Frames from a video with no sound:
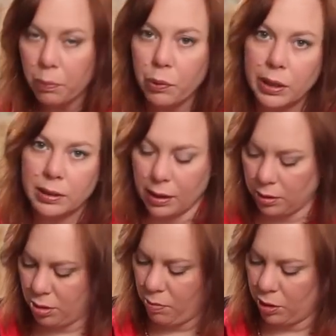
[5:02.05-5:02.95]
brings out
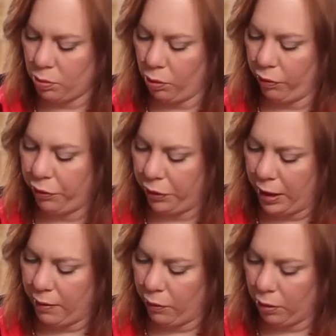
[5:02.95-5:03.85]
so much more
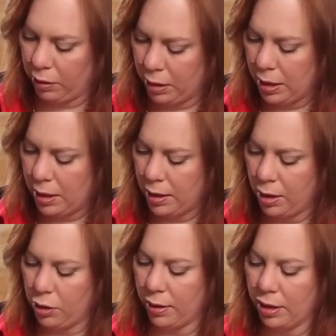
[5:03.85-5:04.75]
flavor
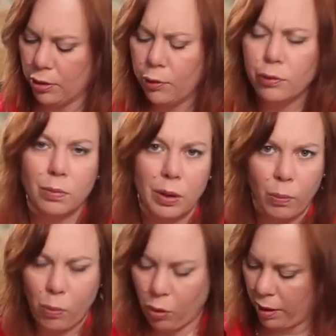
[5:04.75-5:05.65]
You can use
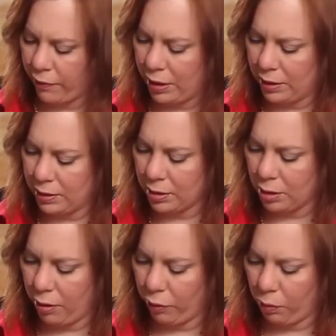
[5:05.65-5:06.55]
more of it. It
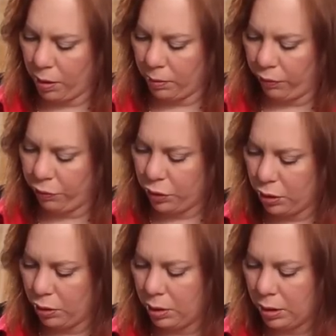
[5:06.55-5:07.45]
doesn't overwhelm the
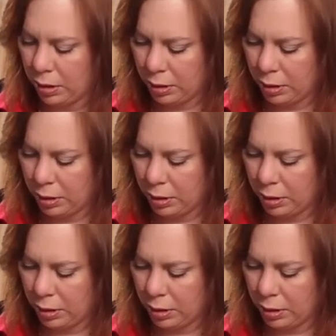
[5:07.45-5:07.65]
food.